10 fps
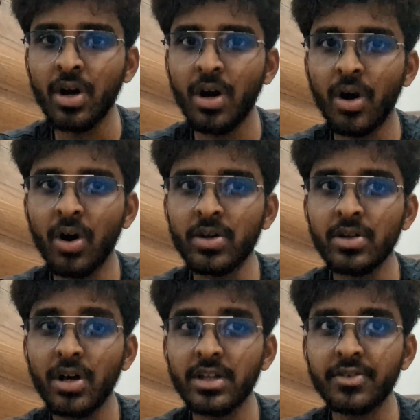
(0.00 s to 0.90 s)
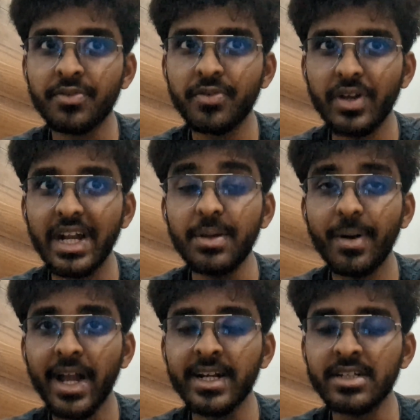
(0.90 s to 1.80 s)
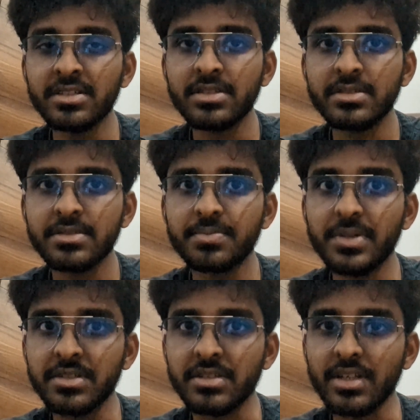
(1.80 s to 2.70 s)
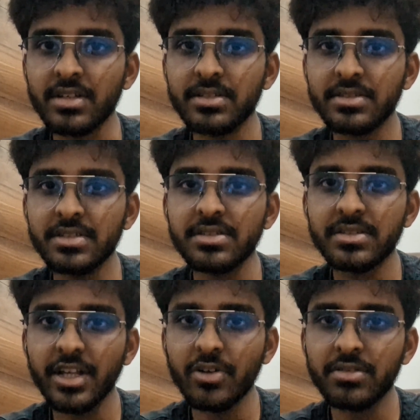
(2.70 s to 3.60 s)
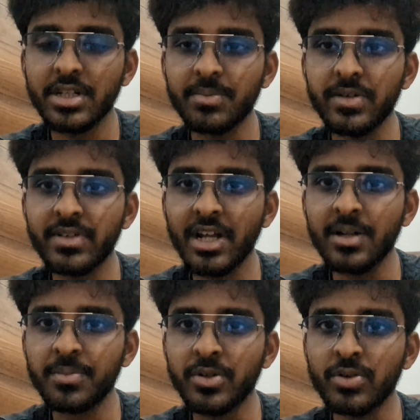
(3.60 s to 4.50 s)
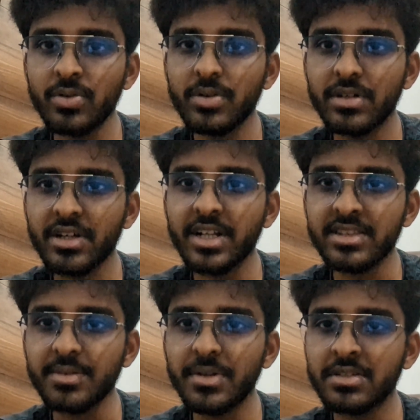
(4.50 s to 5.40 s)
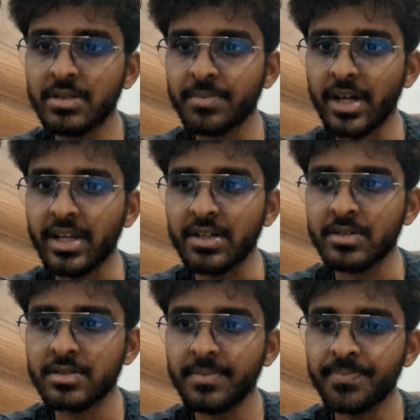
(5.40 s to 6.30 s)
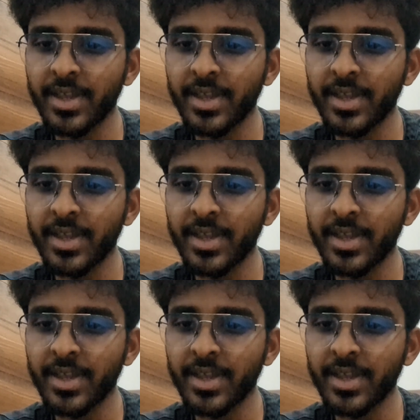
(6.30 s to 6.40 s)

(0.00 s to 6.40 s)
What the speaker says: or if any packet is missing, this sequence number will help to detect the missing packets.